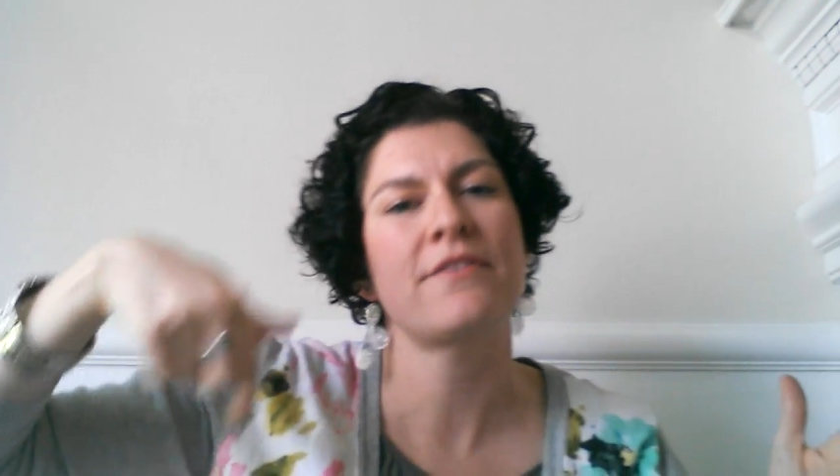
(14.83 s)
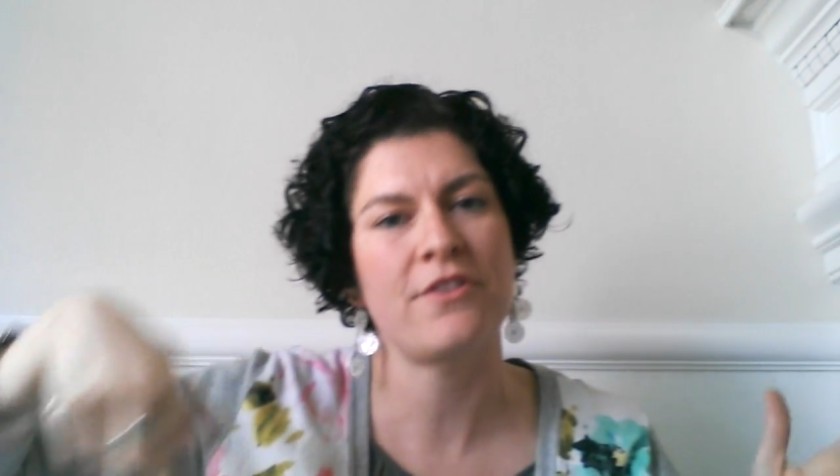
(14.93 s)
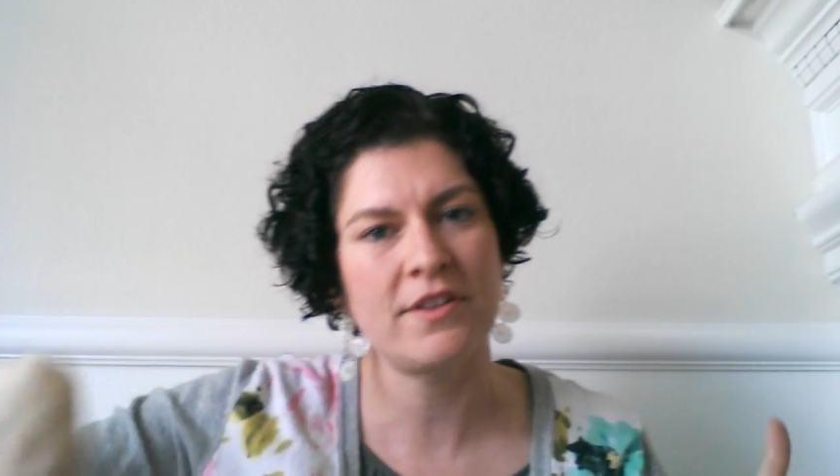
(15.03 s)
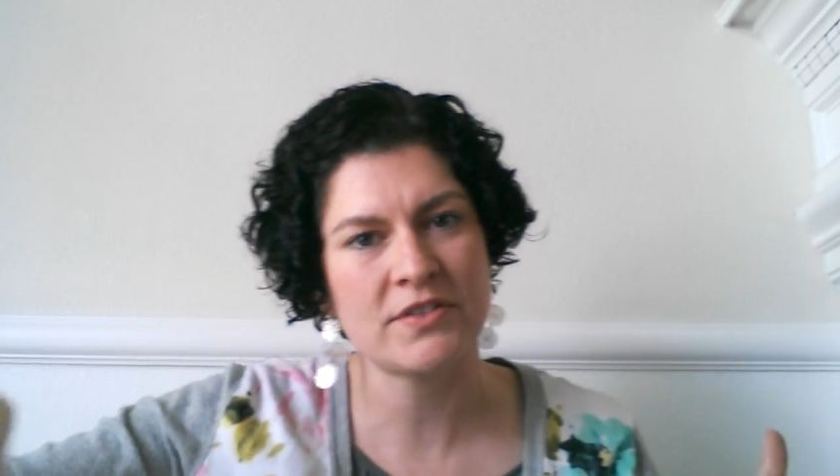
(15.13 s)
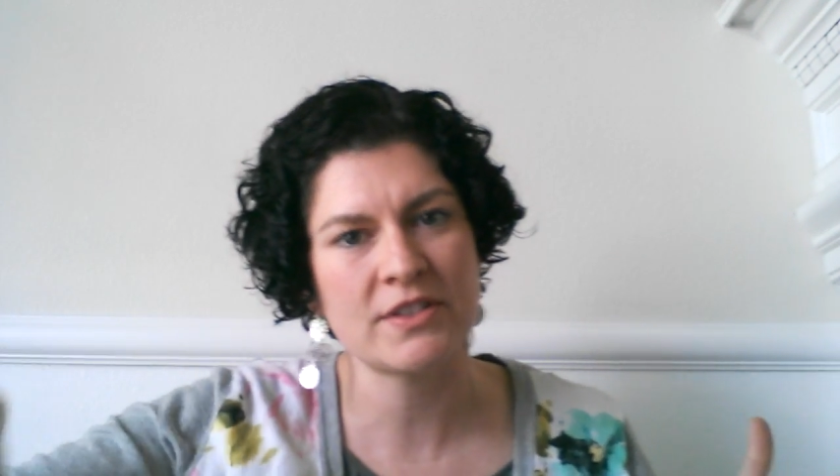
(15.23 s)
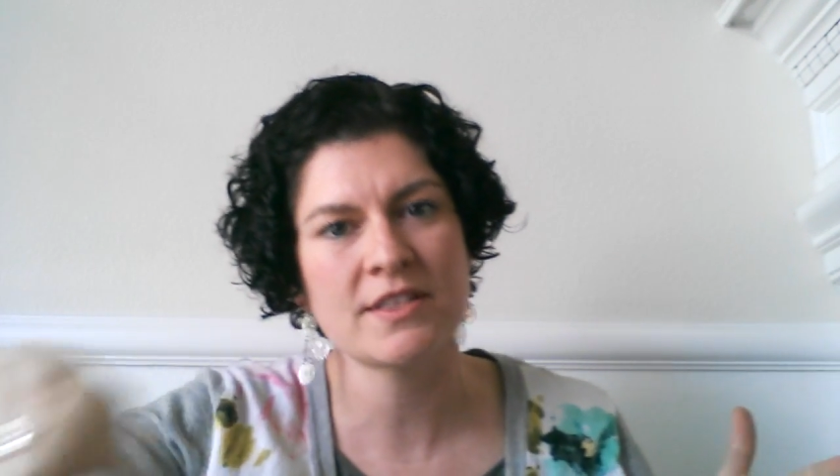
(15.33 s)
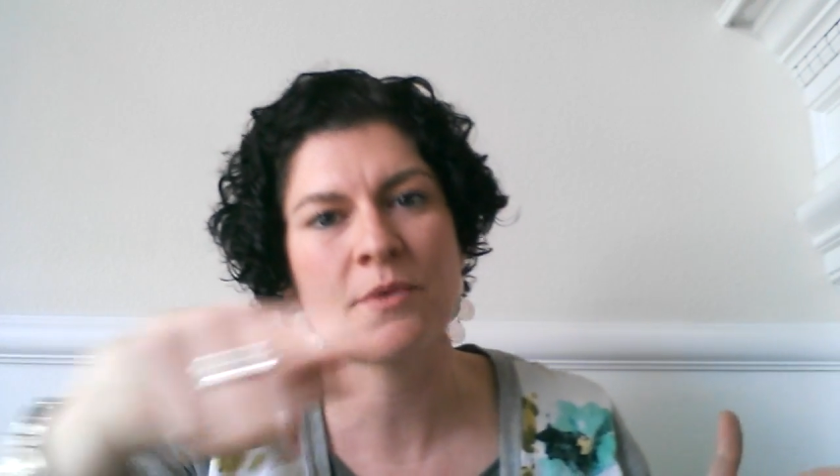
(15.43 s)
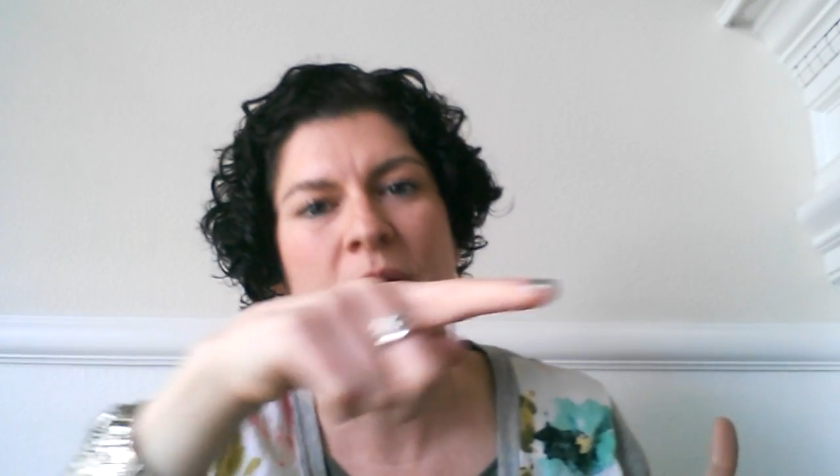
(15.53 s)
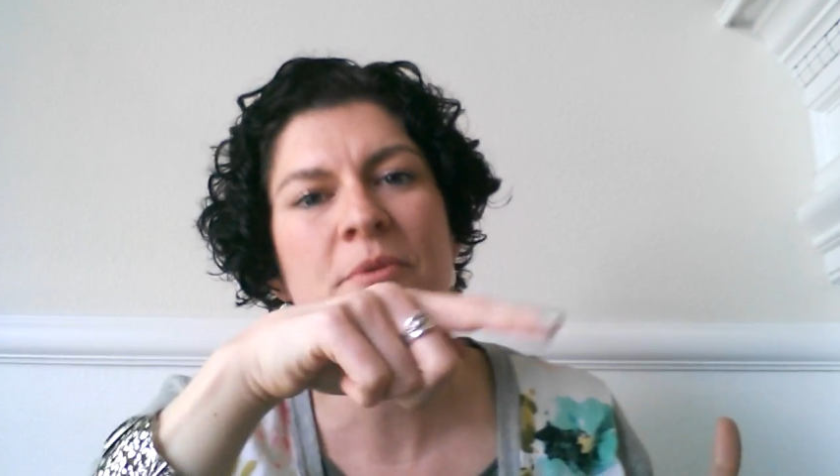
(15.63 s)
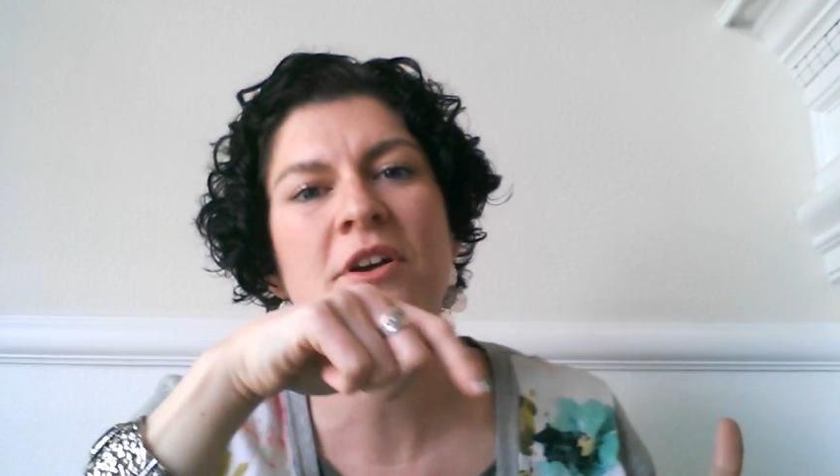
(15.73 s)
this is the
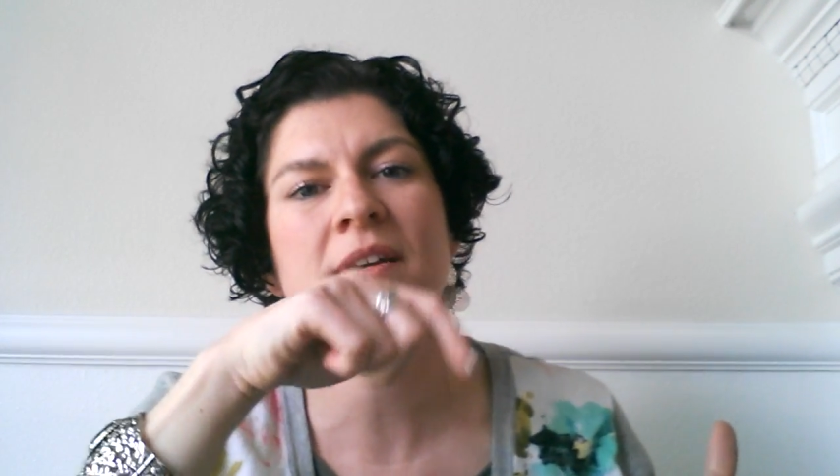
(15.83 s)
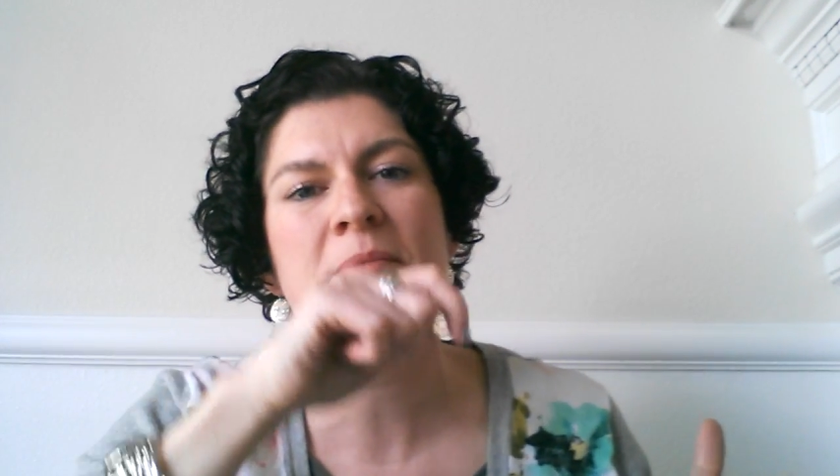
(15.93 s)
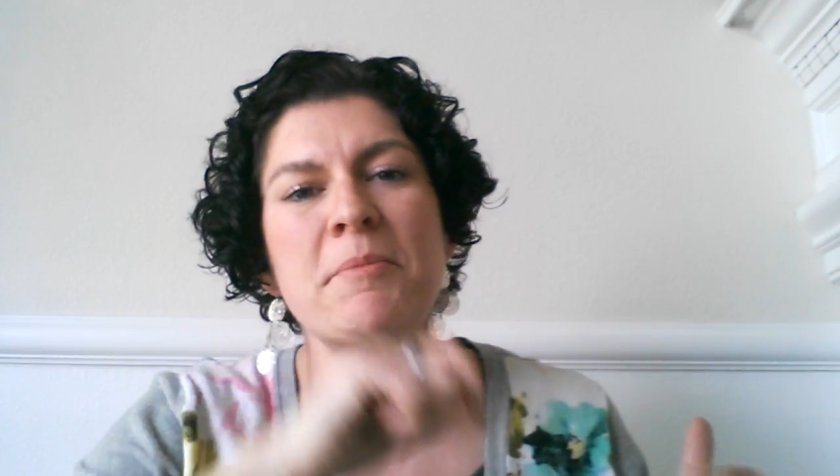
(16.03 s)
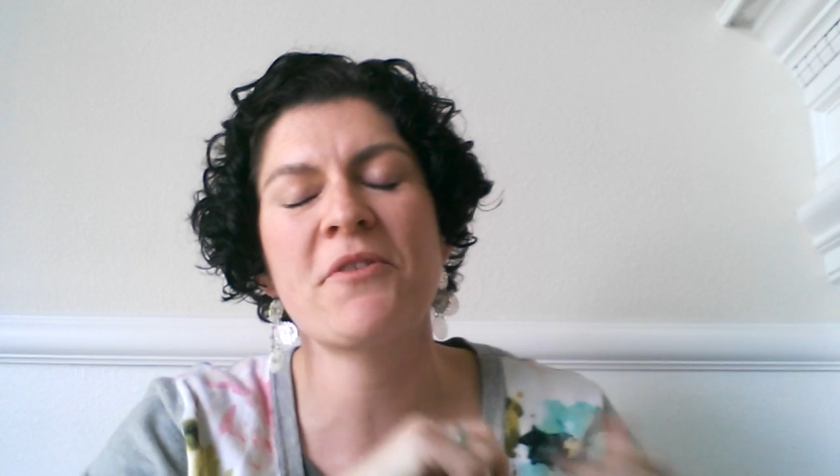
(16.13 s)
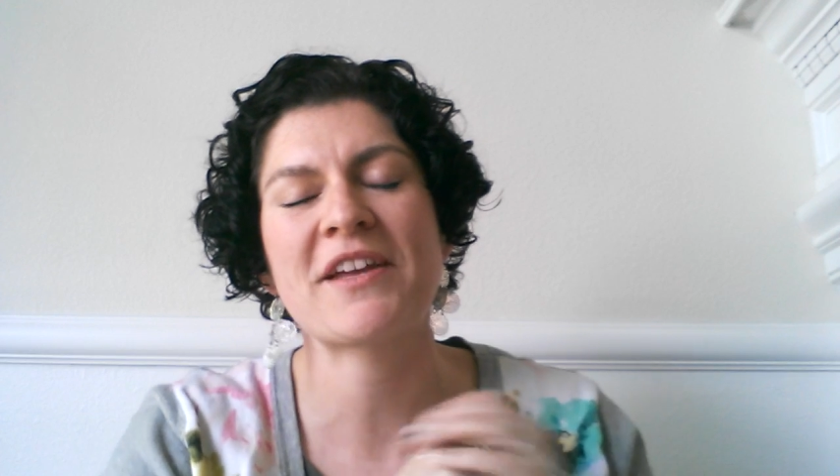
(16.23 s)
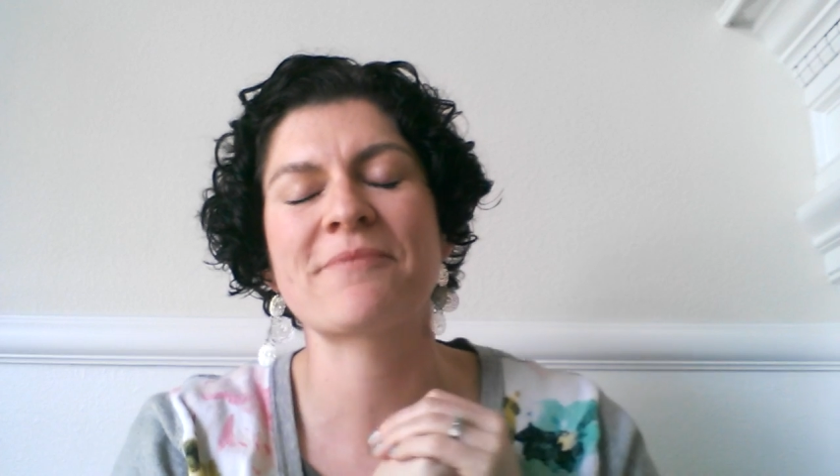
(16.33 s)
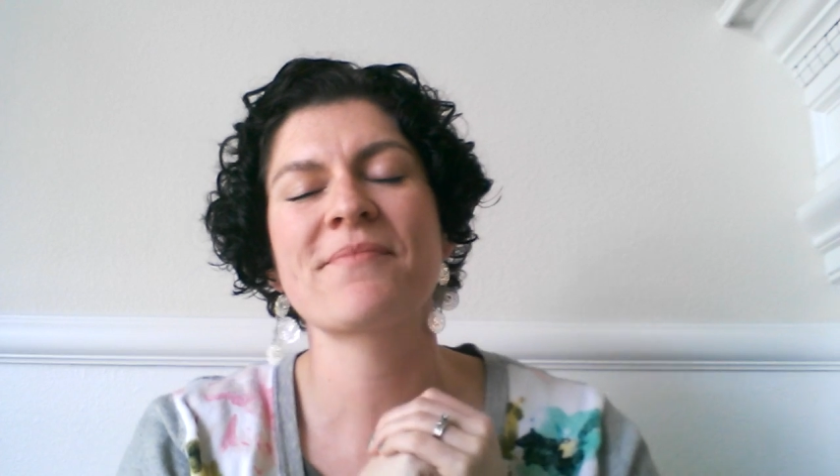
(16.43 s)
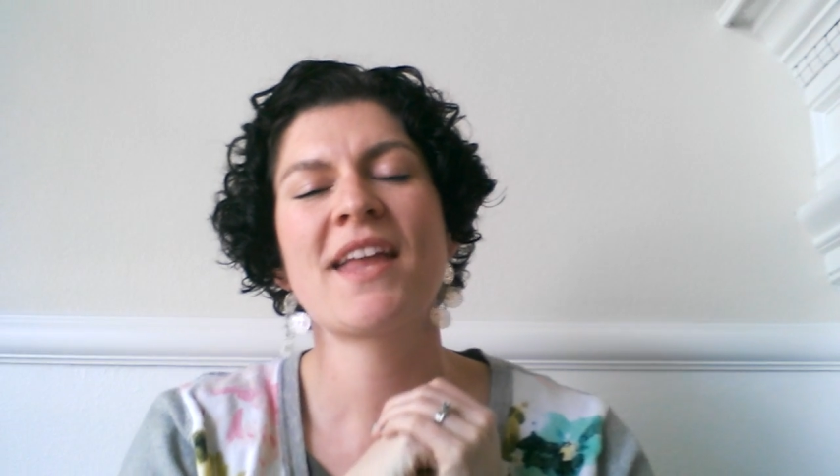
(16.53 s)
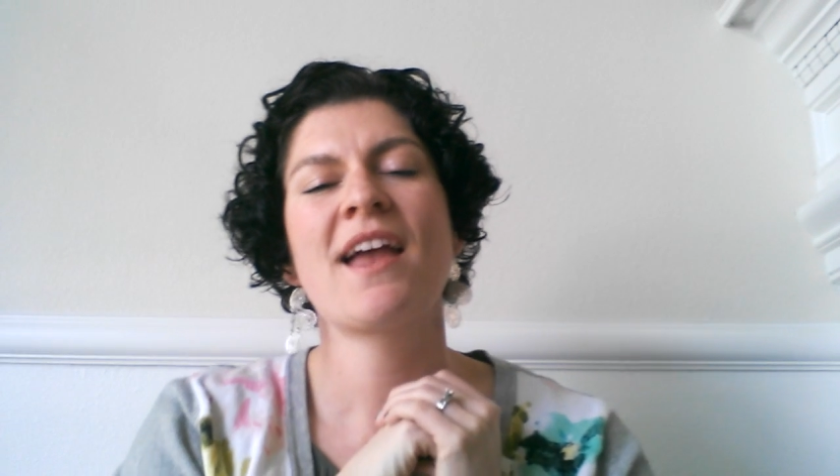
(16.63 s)
way we're gonna be moving.